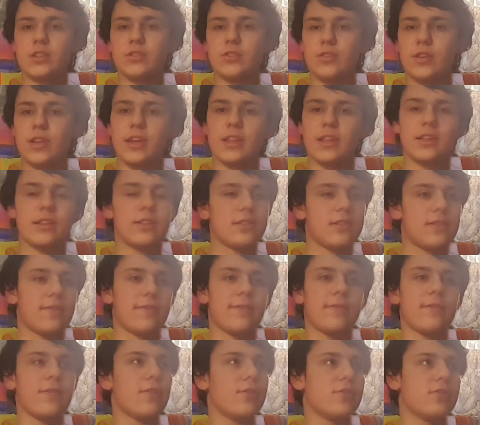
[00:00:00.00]
So yeah, this is
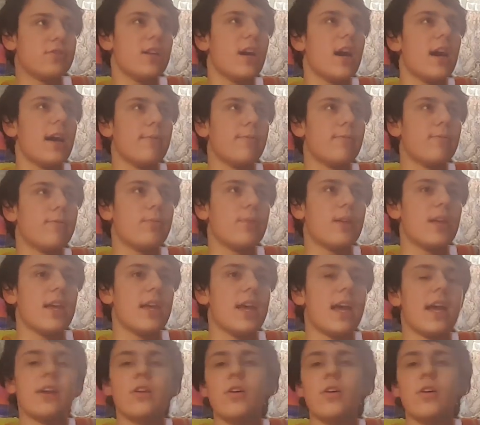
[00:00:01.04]
the first time for me,